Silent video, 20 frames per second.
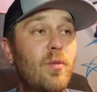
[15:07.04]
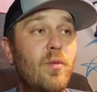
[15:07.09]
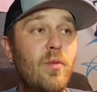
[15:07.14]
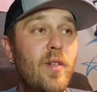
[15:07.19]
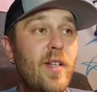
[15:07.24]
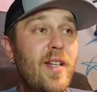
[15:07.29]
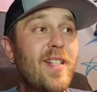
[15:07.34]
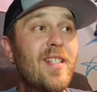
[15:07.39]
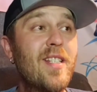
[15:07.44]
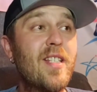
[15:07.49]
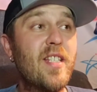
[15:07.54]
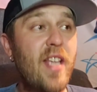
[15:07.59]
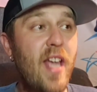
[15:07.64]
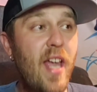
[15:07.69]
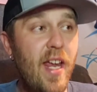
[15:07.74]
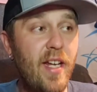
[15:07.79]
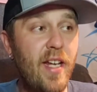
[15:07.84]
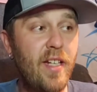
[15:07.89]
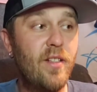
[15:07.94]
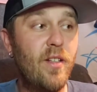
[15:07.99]

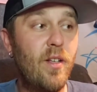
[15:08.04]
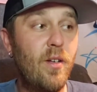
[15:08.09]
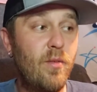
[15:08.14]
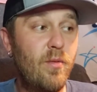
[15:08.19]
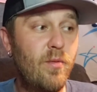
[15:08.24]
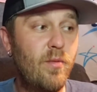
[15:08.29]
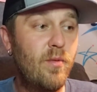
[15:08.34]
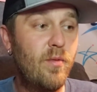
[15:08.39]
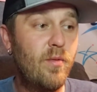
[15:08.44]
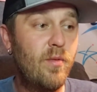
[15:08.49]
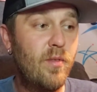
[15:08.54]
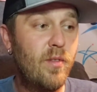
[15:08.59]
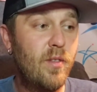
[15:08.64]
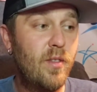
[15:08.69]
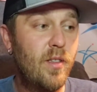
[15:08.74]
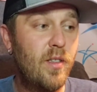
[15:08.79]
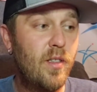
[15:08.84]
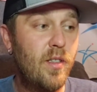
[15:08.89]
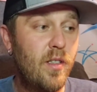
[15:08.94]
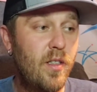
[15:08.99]
insane, though.
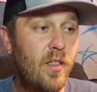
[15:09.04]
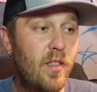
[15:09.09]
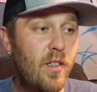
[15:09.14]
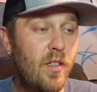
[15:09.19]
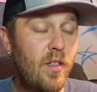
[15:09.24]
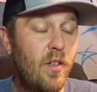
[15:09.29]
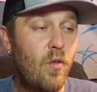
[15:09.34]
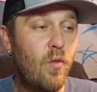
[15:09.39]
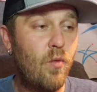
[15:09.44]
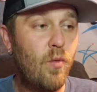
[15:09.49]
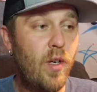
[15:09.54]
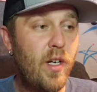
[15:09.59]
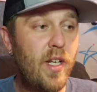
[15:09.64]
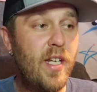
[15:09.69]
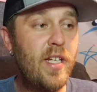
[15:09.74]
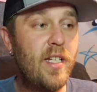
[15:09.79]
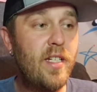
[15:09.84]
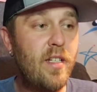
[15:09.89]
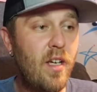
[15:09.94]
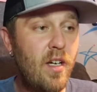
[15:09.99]
what
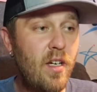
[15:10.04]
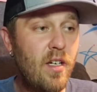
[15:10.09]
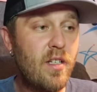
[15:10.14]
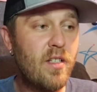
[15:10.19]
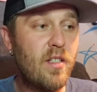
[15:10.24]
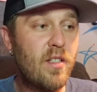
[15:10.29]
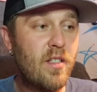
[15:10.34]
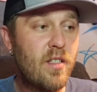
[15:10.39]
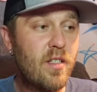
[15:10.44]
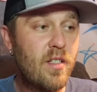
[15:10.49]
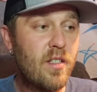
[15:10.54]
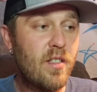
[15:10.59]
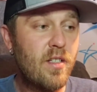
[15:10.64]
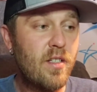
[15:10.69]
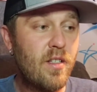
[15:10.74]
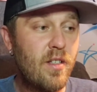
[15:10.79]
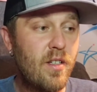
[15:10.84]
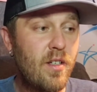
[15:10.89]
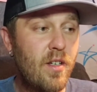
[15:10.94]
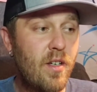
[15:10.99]
he does
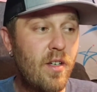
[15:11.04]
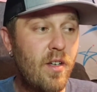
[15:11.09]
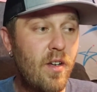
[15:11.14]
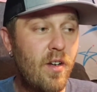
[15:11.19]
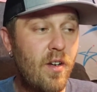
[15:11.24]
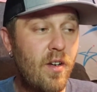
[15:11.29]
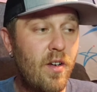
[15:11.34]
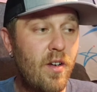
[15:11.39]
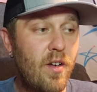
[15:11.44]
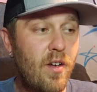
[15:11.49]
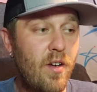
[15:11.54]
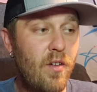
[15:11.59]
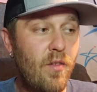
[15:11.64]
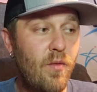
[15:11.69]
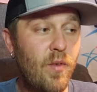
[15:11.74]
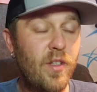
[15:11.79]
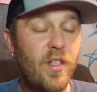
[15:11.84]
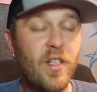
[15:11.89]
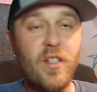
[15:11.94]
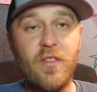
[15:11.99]

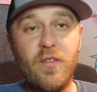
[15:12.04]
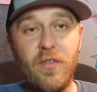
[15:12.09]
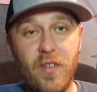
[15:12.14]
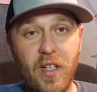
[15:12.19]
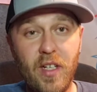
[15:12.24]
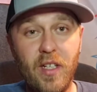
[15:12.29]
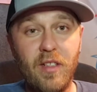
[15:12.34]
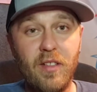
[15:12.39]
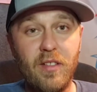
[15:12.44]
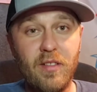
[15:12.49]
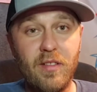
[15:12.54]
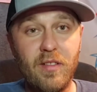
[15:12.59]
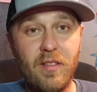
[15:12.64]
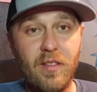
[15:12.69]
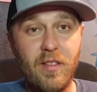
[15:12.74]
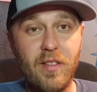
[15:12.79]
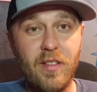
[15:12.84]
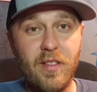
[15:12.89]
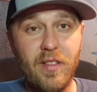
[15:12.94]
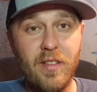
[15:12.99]
with his feet,
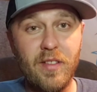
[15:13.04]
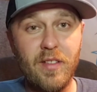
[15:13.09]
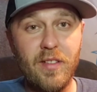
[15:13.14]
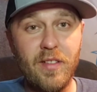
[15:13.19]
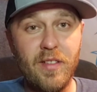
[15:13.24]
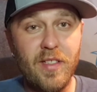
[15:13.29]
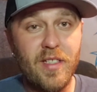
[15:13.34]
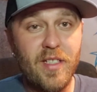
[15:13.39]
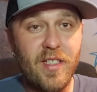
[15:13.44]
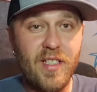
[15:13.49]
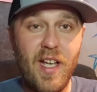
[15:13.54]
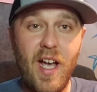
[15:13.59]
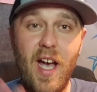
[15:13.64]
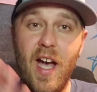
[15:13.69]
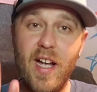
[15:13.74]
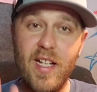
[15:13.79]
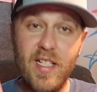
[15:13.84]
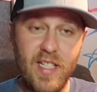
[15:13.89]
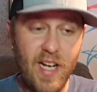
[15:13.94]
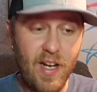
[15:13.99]
the
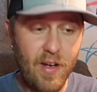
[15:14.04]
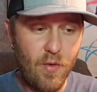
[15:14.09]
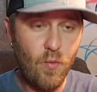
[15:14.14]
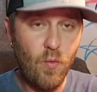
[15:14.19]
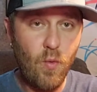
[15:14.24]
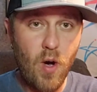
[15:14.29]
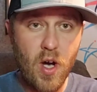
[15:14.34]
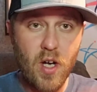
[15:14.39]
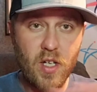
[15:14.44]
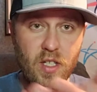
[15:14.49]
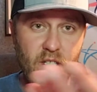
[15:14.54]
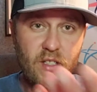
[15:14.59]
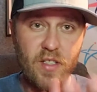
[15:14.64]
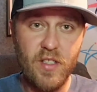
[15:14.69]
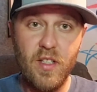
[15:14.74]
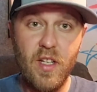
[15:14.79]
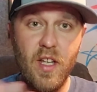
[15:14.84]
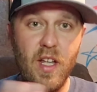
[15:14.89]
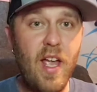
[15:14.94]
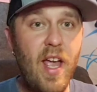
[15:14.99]
sides, and how he walks, and
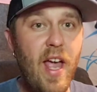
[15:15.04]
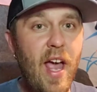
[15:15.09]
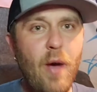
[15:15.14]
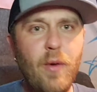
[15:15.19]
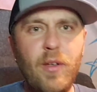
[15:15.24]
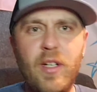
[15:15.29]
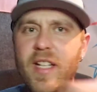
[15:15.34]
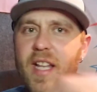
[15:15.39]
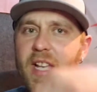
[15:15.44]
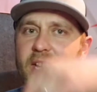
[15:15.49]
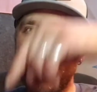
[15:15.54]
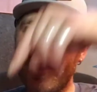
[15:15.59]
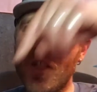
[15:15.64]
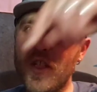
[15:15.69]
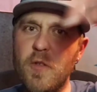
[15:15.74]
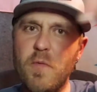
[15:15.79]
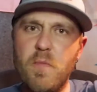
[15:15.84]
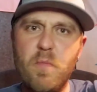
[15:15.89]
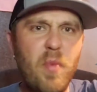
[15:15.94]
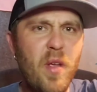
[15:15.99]
how he did that
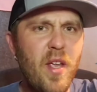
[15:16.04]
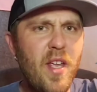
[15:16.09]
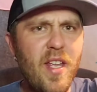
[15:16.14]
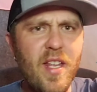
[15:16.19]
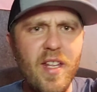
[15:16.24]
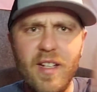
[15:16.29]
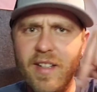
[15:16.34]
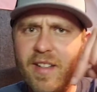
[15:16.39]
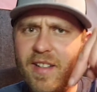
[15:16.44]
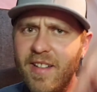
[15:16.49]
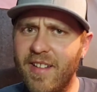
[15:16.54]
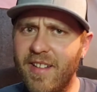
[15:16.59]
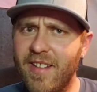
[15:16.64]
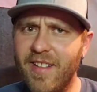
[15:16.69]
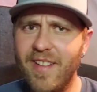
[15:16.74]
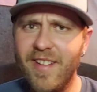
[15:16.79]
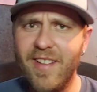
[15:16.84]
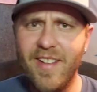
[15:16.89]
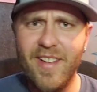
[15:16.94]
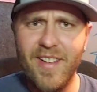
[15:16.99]
spin
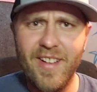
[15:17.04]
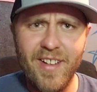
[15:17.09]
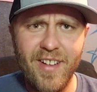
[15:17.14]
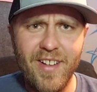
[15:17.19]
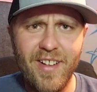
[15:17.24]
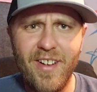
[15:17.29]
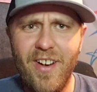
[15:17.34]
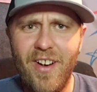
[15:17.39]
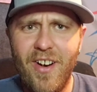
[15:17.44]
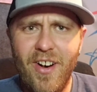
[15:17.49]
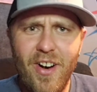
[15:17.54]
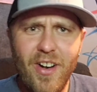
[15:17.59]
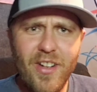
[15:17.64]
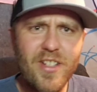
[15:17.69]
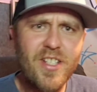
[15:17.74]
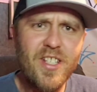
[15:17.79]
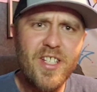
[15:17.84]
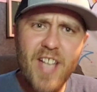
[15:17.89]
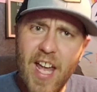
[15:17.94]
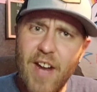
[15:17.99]
on the
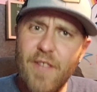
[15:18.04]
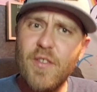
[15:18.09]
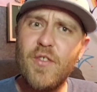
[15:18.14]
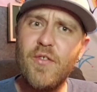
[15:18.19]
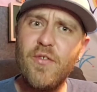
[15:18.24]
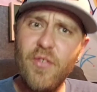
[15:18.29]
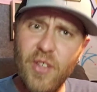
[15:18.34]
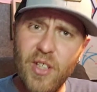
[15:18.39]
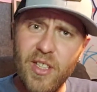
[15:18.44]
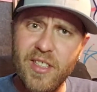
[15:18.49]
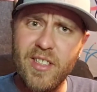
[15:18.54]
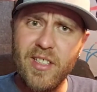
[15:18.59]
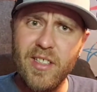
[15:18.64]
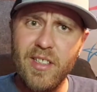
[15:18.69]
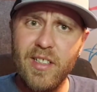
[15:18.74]
side of his foot.